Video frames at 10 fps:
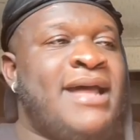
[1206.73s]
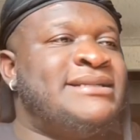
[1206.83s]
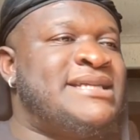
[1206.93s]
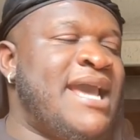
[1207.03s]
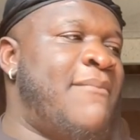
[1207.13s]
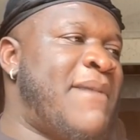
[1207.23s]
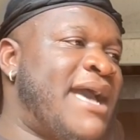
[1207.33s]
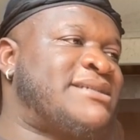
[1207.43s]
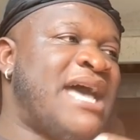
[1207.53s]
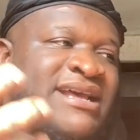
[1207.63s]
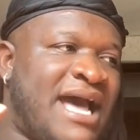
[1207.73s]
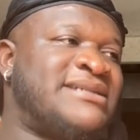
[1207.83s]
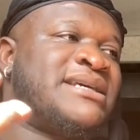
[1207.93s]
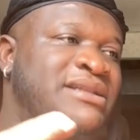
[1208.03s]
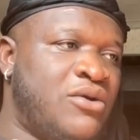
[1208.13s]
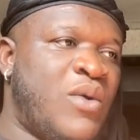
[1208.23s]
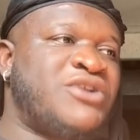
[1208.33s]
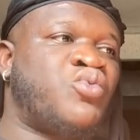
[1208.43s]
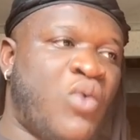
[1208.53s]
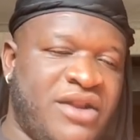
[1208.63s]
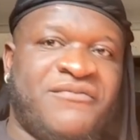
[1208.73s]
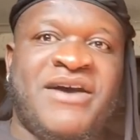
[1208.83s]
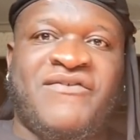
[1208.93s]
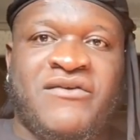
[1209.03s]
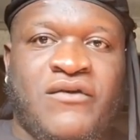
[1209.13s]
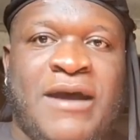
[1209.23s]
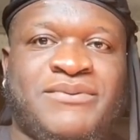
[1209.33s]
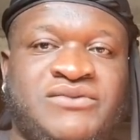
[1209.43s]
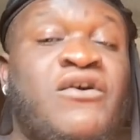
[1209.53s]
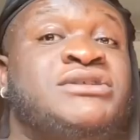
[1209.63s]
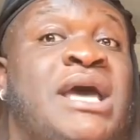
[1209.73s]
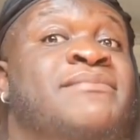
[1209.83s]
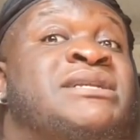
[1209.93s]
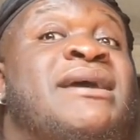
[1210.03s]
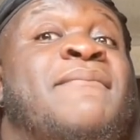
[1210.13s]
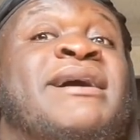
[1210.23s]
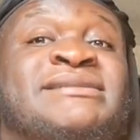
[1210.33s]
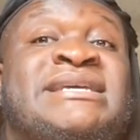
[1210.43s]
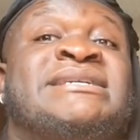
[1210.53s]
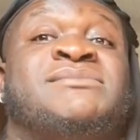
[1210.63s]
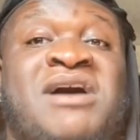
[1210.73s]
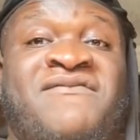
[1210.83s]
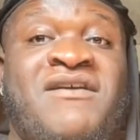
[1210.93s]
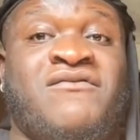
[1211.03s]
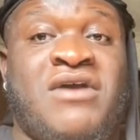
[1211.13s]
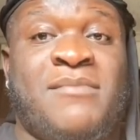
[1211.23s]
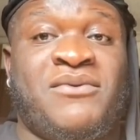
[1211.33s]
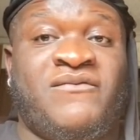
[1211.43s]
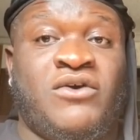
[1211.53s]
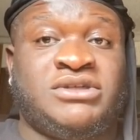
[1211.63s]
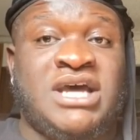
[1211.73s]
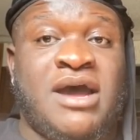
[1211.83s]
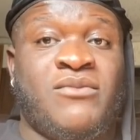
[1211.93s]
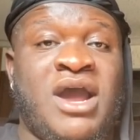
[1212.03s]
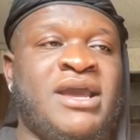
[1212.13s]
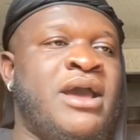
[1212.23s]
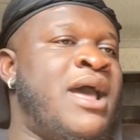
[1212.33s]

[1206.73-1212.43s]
DMX, I said Lil Wayne's one of my favorite rappers of all time. DMX is my favorite rapper of all time, right?